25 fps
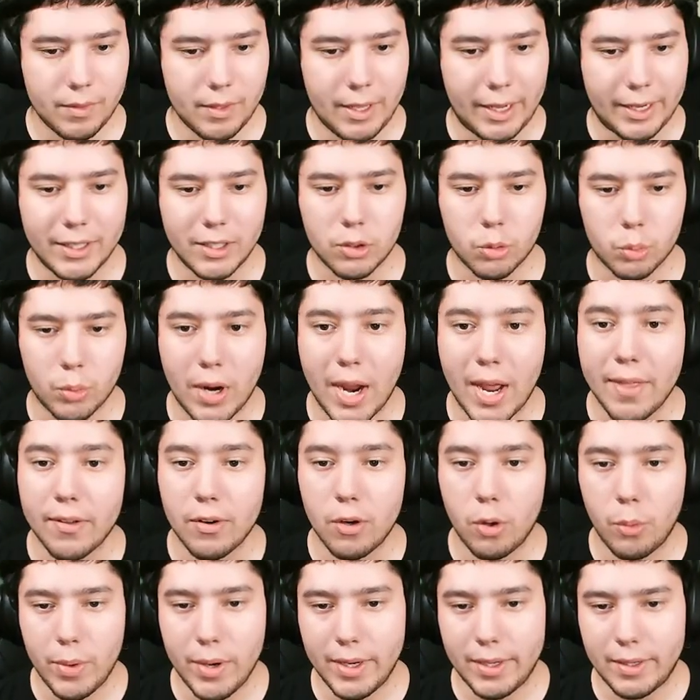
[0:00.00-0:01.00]
I guess rather
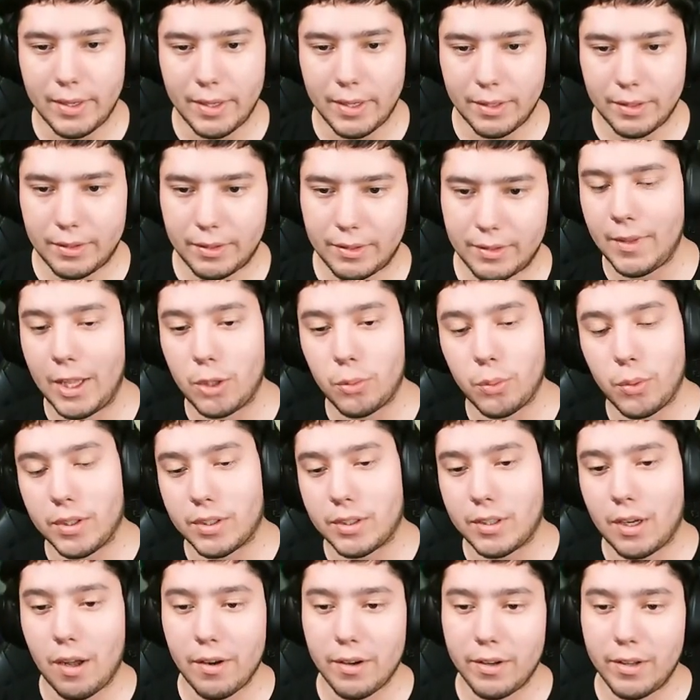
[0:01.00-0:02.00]
a weakness. That's what it's
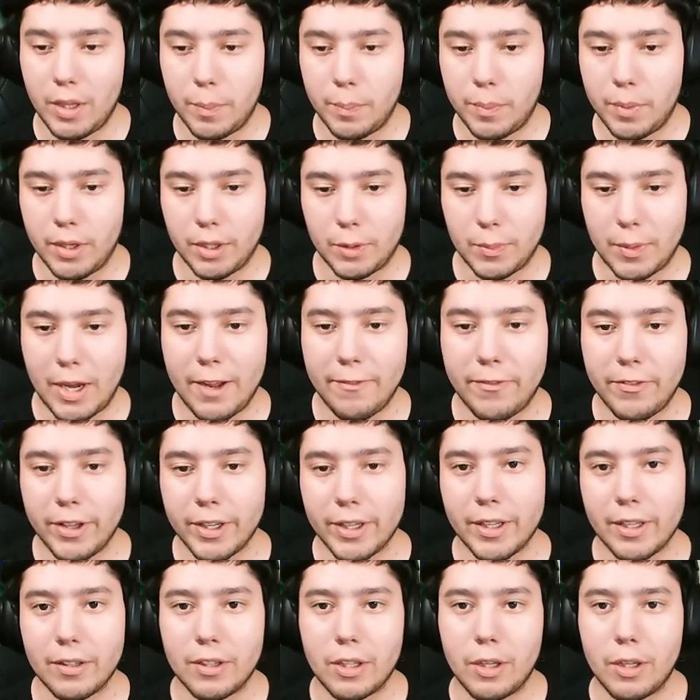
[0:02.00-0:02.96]
called in the book, but I feel like it's